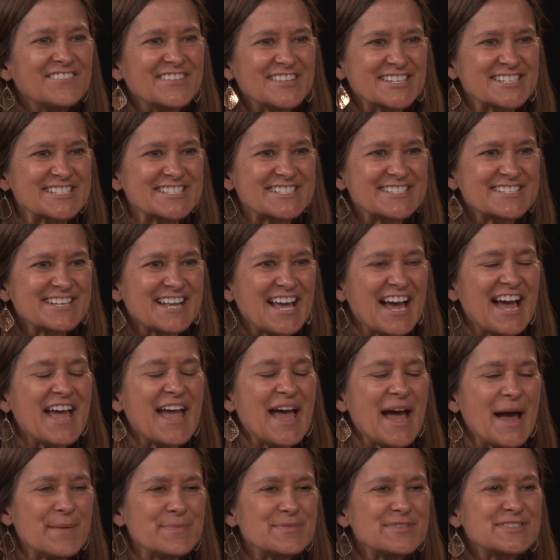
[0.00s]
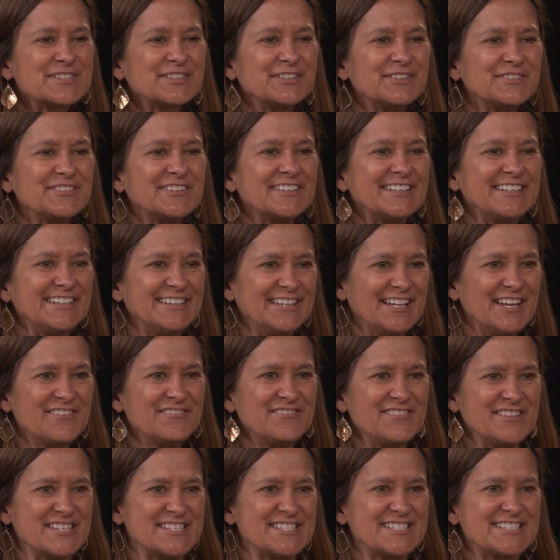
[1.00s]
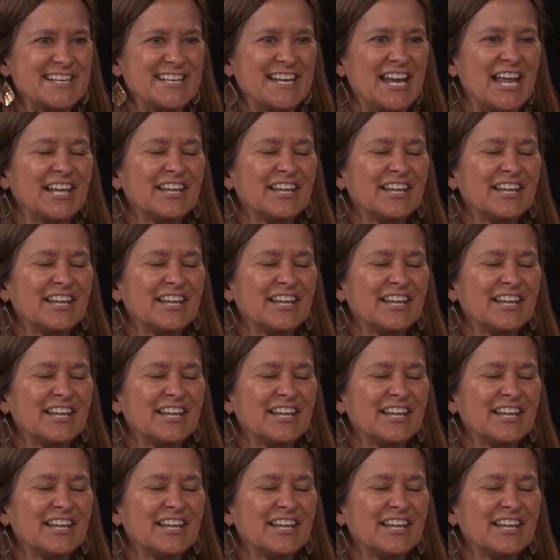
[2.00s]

this. I absolutely love this. And I